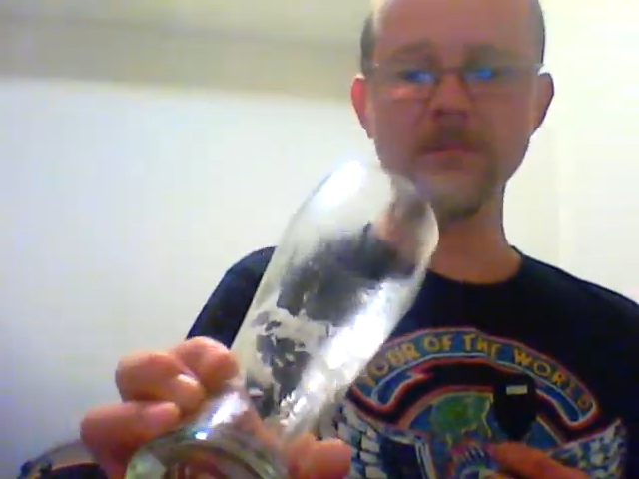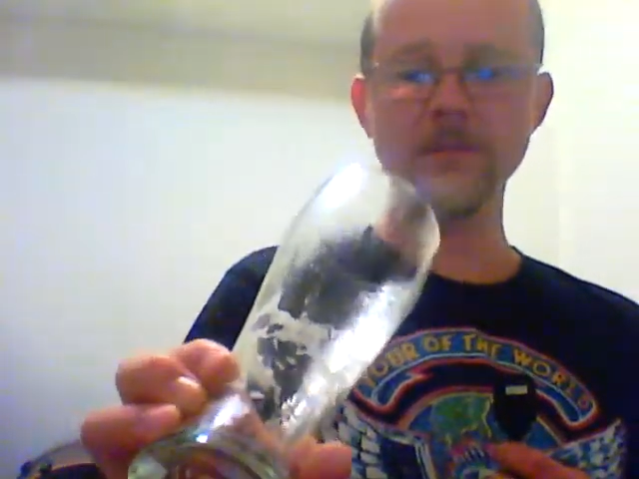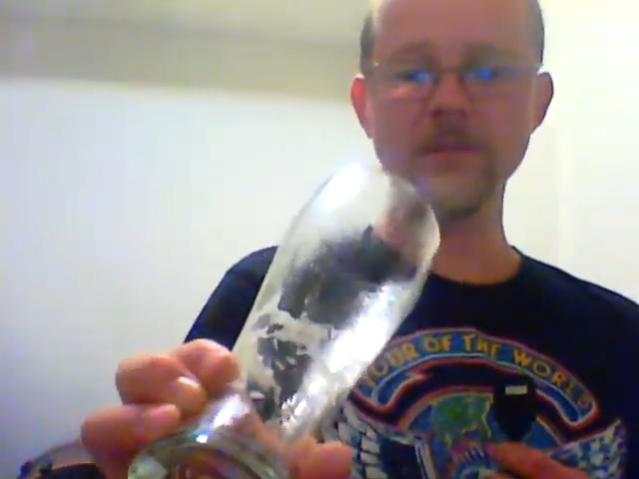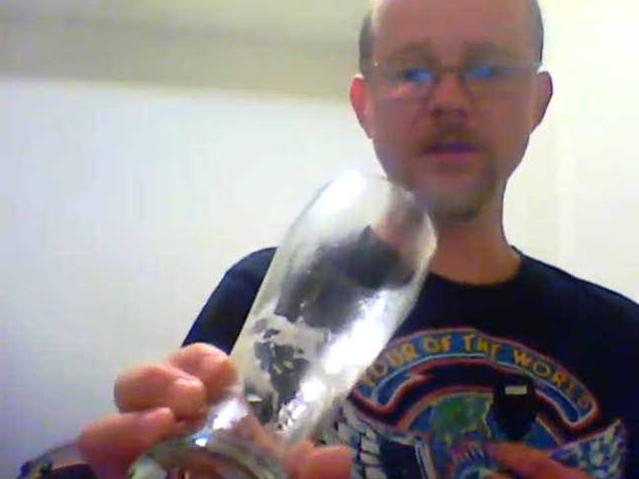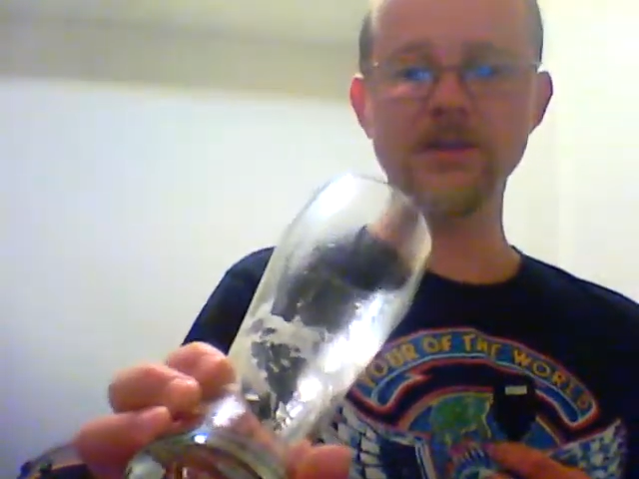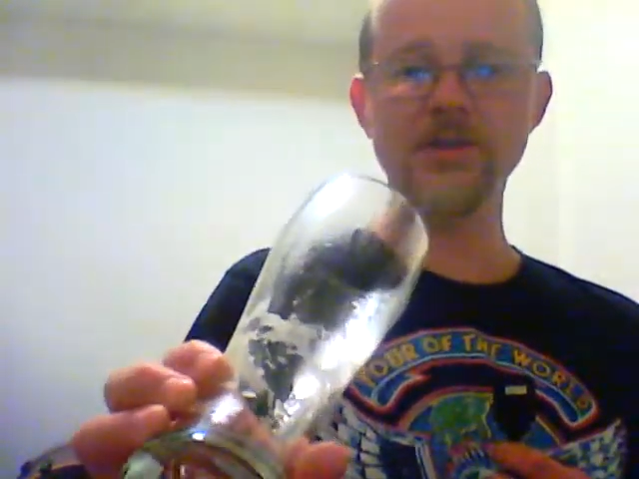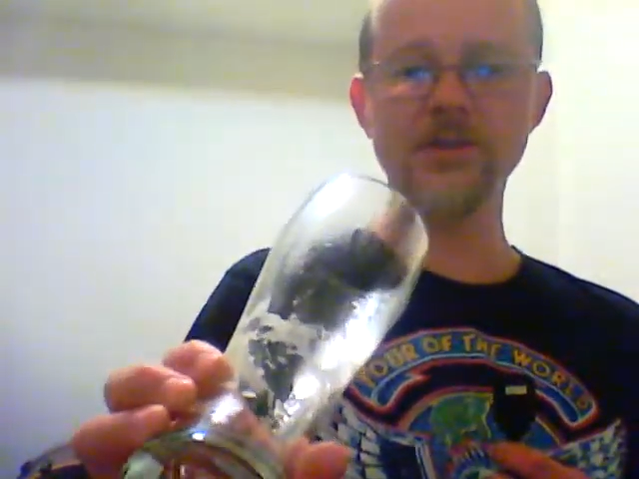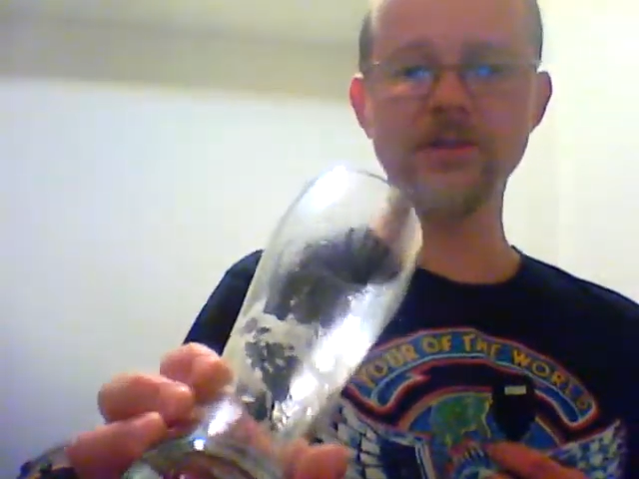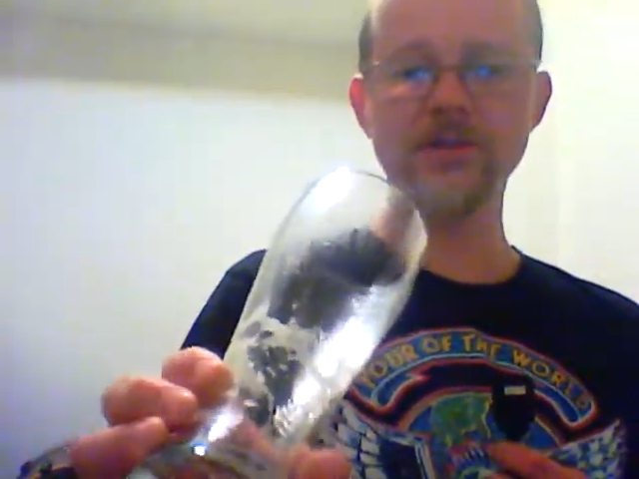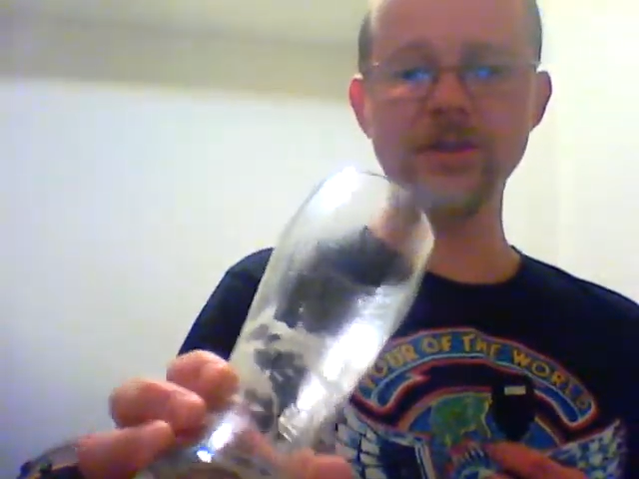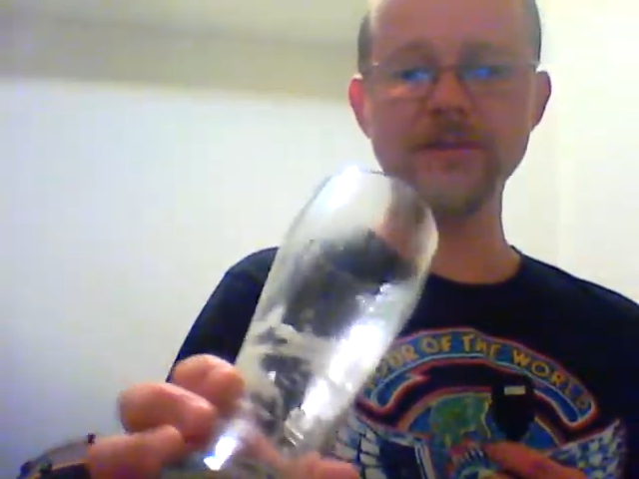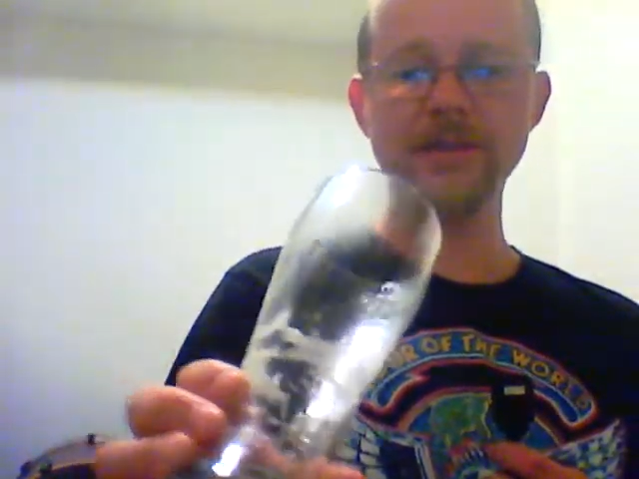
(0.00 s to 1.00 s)

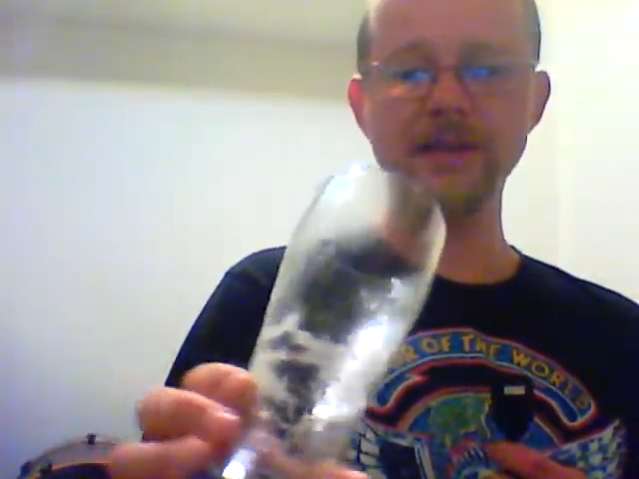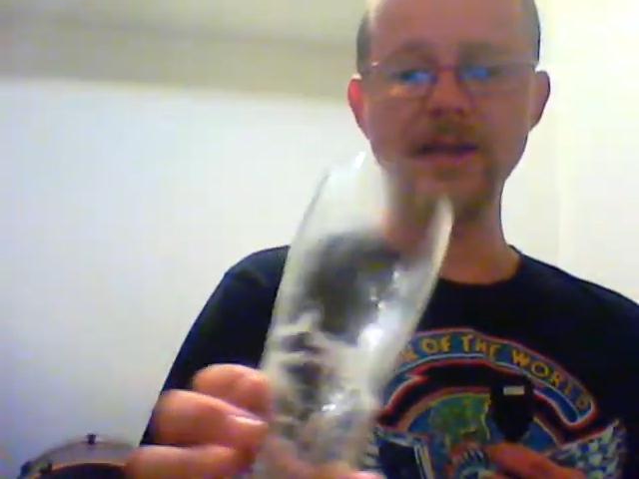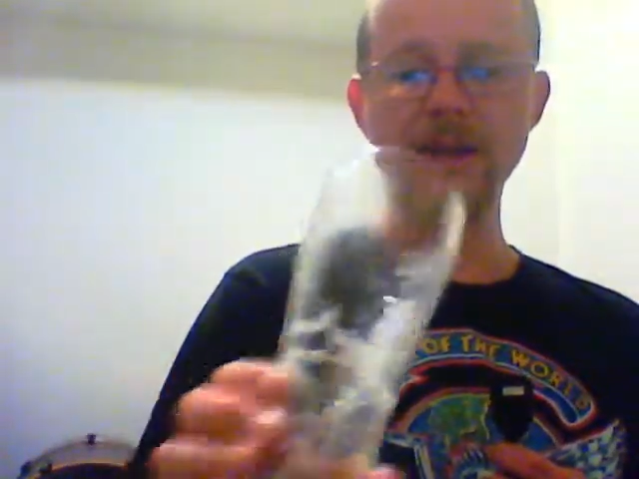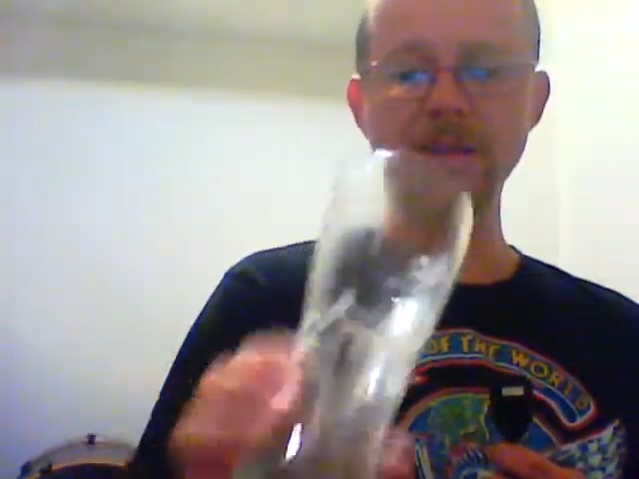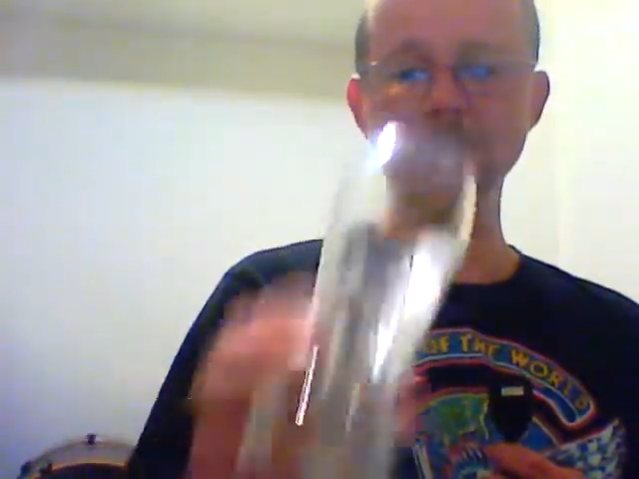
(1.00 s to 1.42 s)
Extremely light.